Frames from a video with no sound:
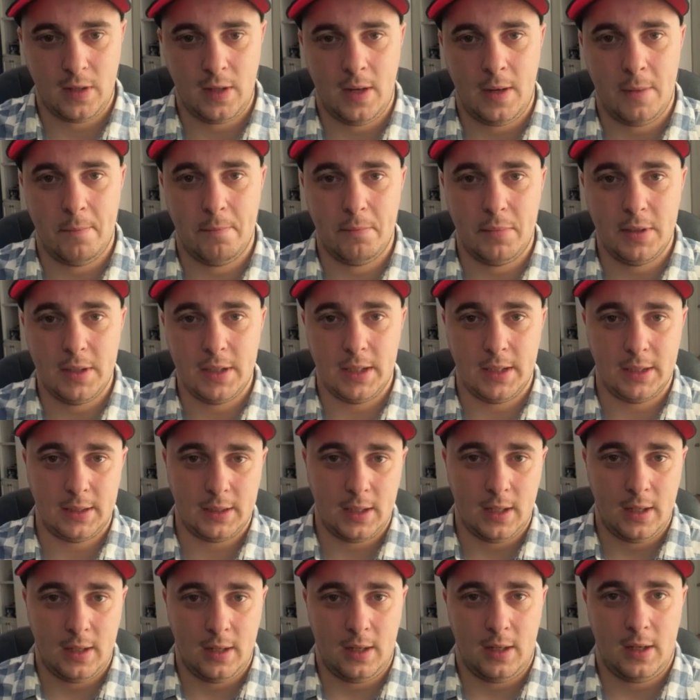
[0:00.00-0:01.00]

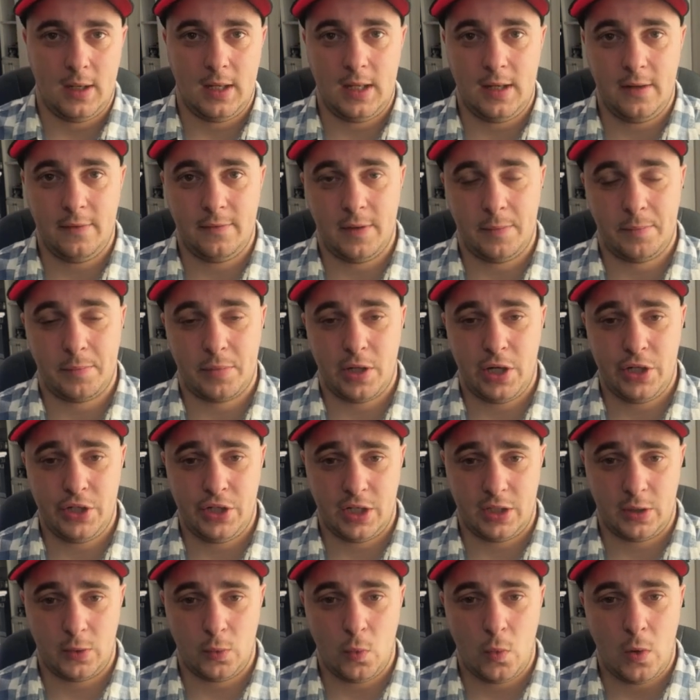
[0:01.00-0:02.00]
But if a
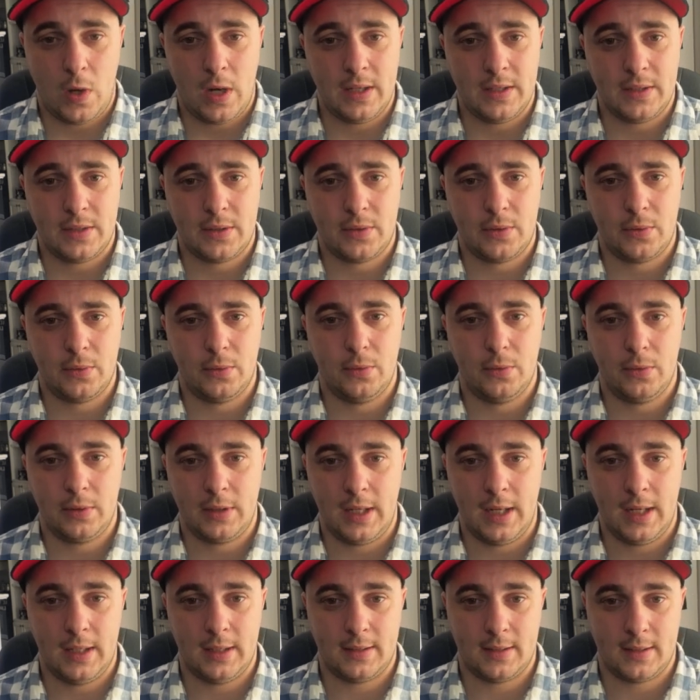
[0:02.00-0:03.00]
project wants to
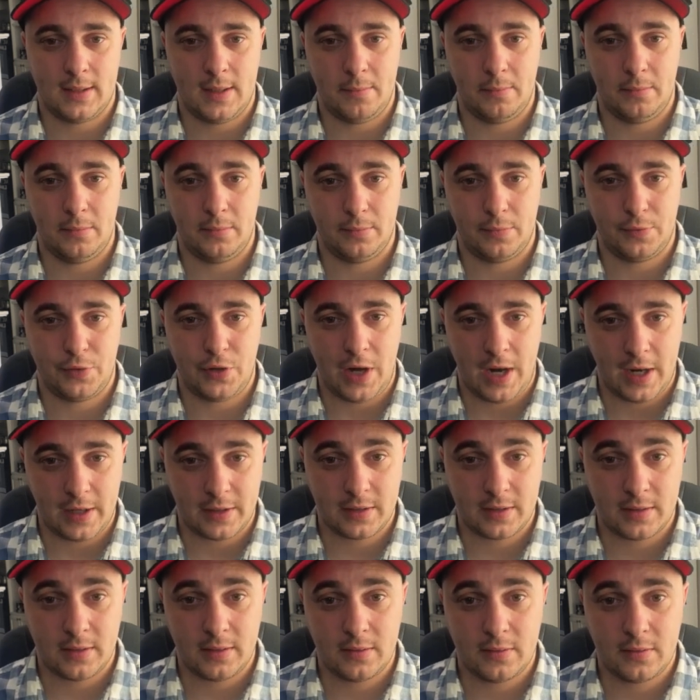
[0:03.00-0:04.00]
get some
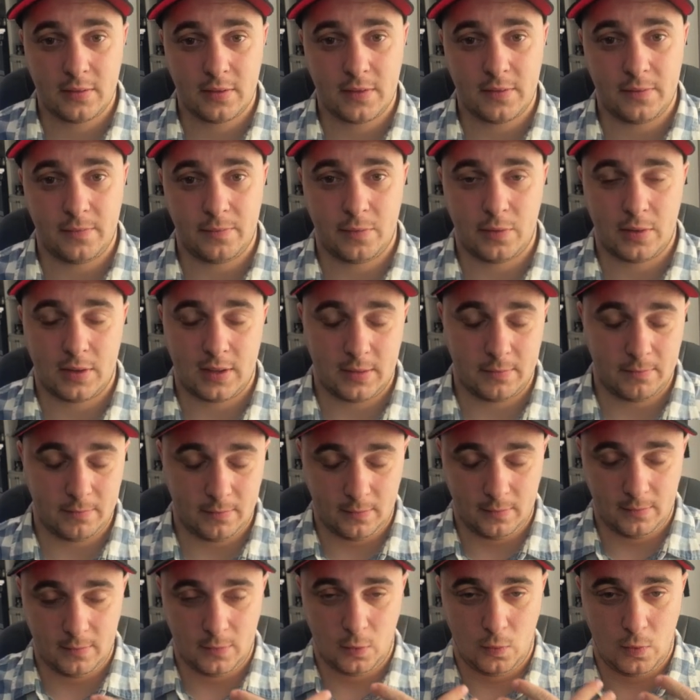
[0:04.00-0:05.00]
tractions,
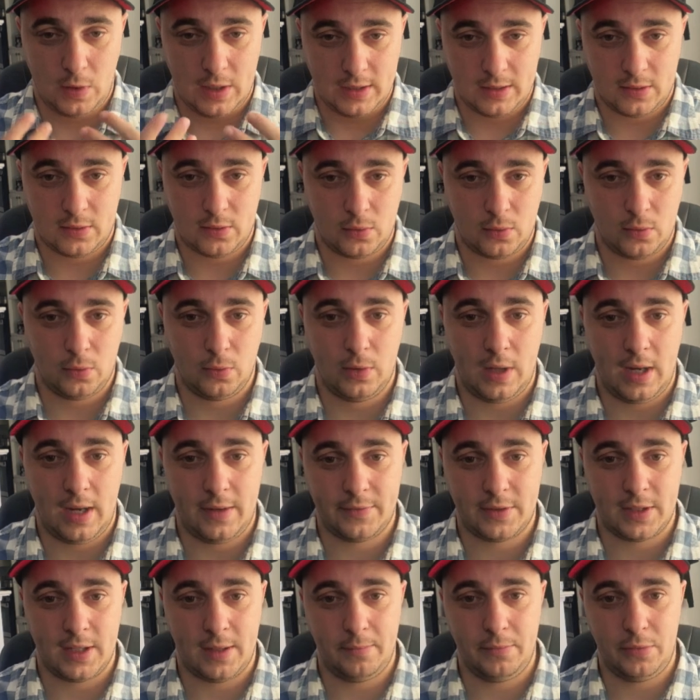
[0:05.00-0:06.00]
wants to
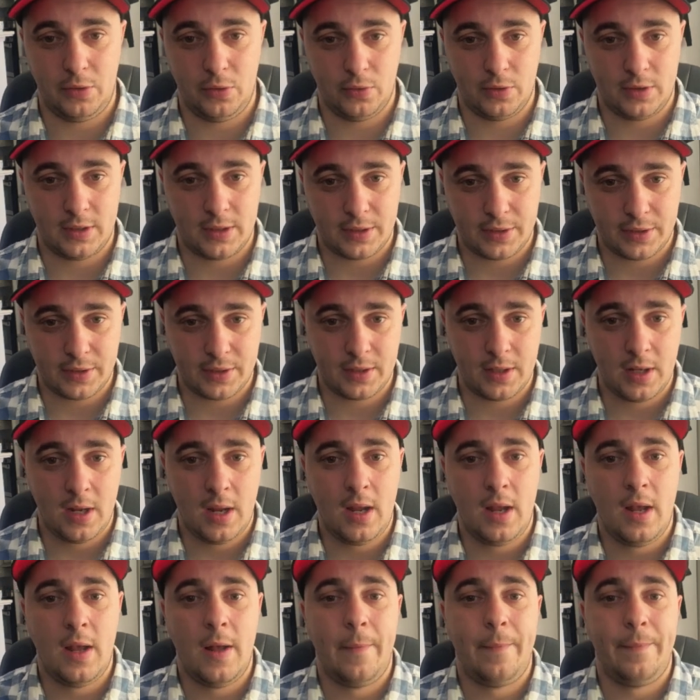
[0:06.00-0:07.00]
have some users,
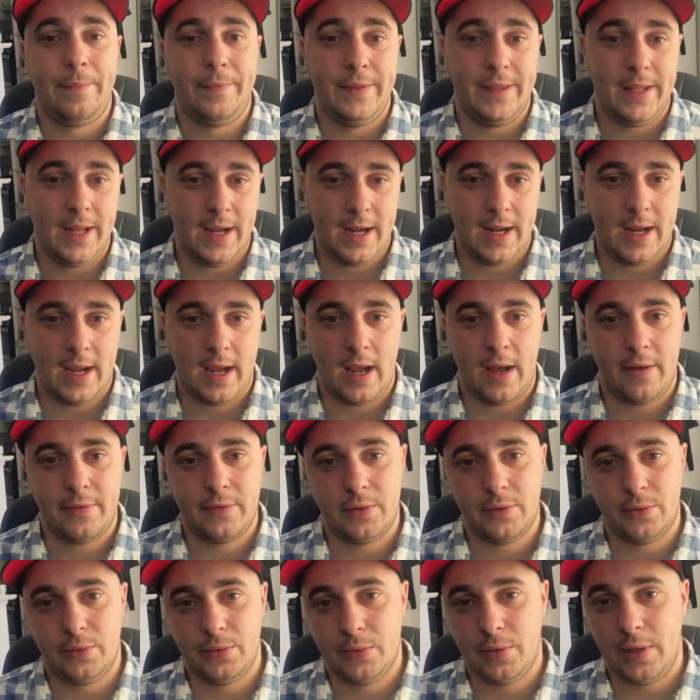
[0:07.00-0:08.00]
they have
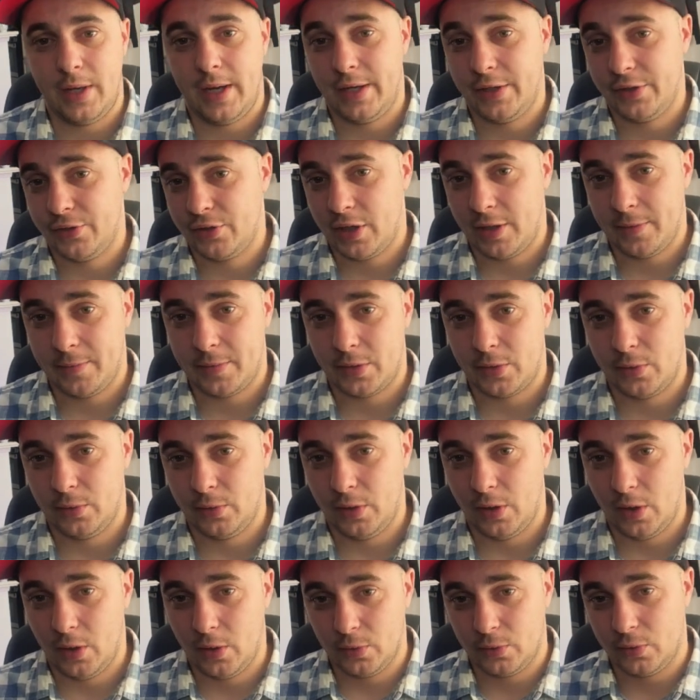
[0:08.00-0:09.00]
to do airdrops to,
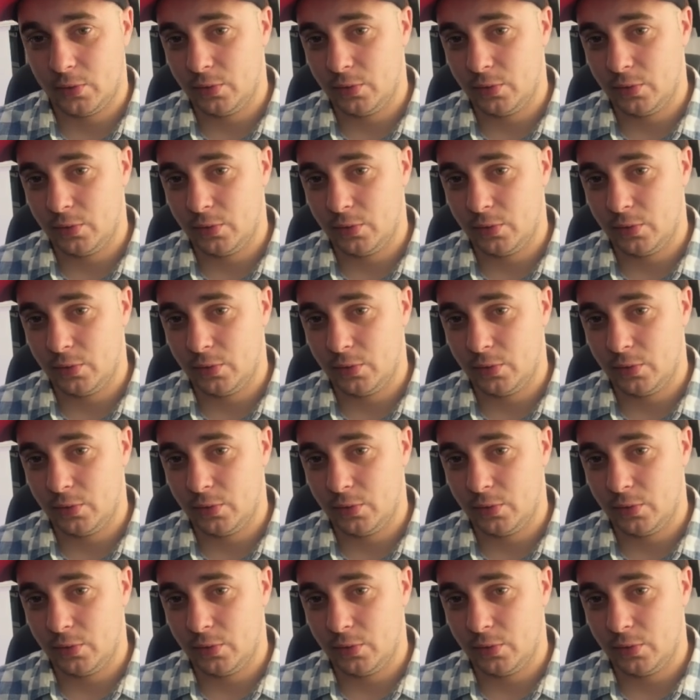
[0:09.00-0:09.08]
you know,